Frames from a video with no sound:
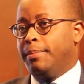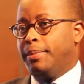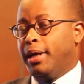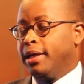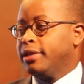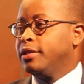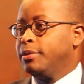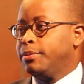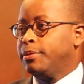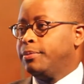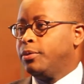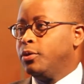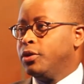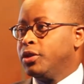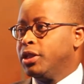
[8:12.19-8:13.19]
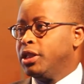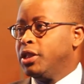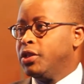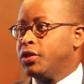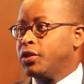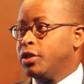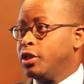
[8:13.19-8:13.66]
part of the proposal
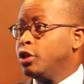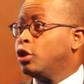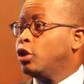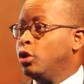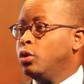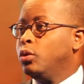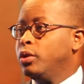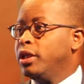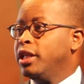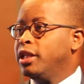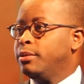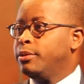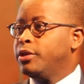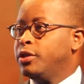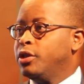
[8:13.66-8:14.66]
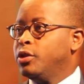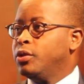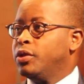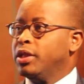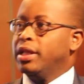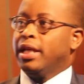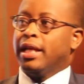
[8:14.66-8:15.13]
is to include
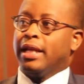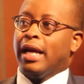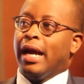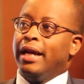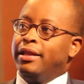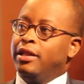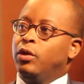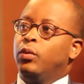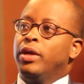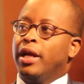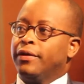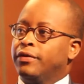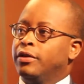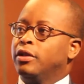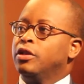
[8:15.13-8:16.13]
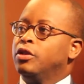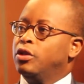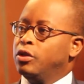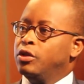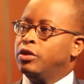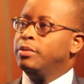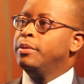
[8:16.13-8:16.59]
HBCUs in that. I think we have to
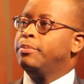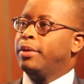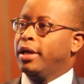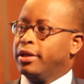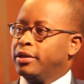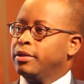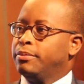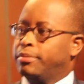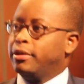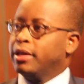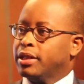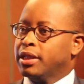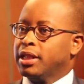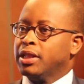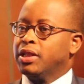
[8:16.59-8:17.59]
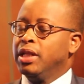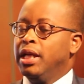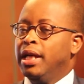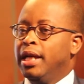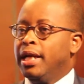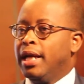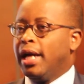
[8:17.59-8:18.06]
continue to be part of the process.
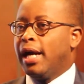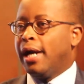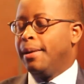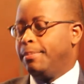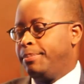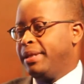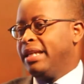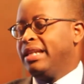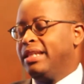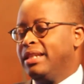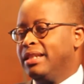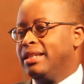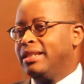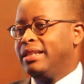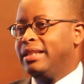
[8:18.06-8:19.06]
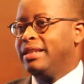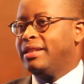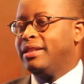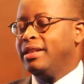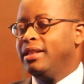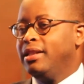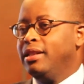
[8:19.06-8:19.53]
Being here in
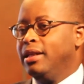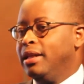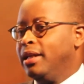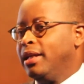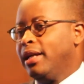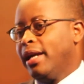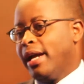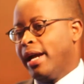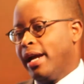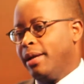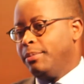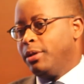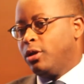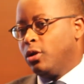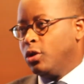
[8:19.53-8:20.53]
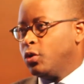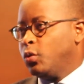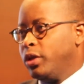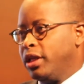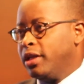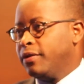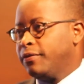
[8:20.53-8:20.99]
DC, and because
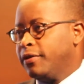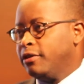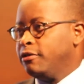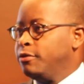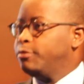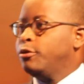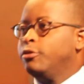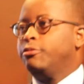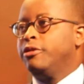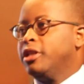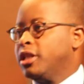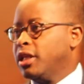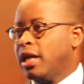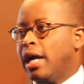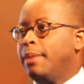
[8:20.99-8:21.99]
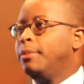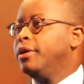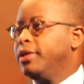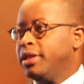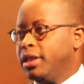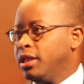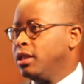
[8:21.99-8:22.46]
we get a federal appropriation, I'm
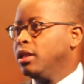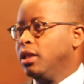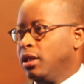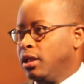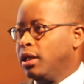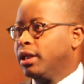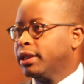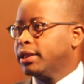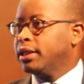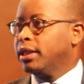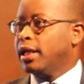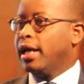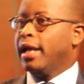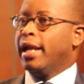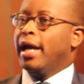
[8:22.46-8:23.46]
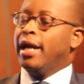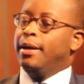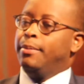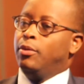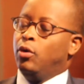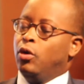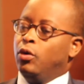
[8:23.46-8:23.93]
on the Hill a lot, and I
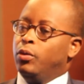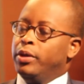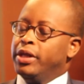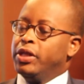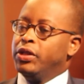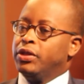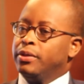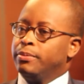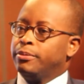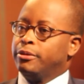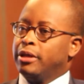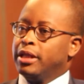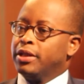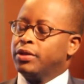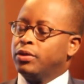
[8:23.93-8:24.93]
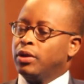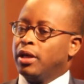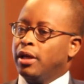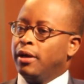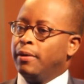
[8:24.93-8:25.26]
am always impressed